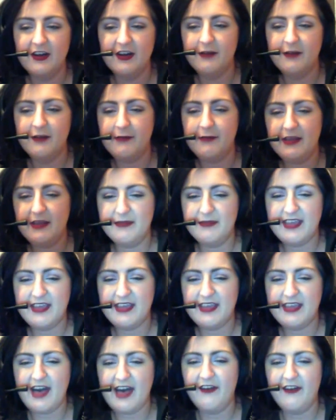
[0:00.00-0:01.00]
me and
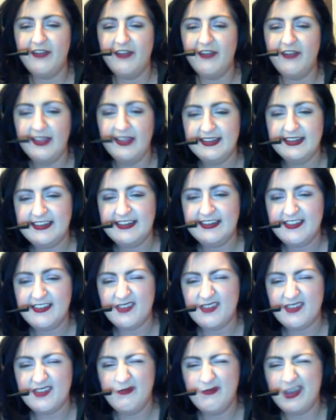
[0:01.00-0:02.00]
Miguel did
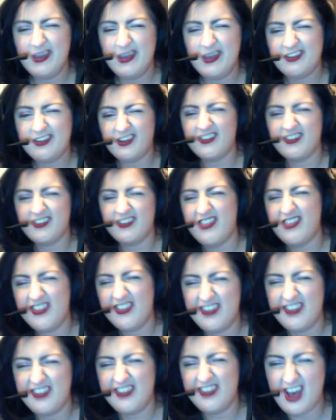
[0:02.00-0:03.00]
some pictures in the
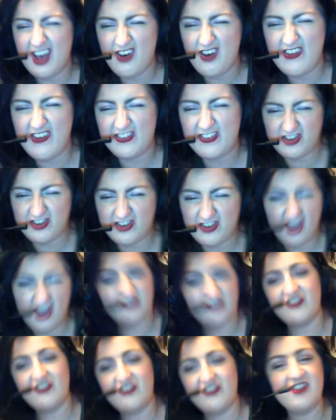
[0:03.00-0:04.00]
snow as Jon
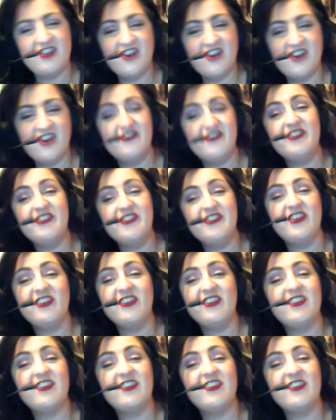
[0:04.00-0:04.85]
Snow and Sansa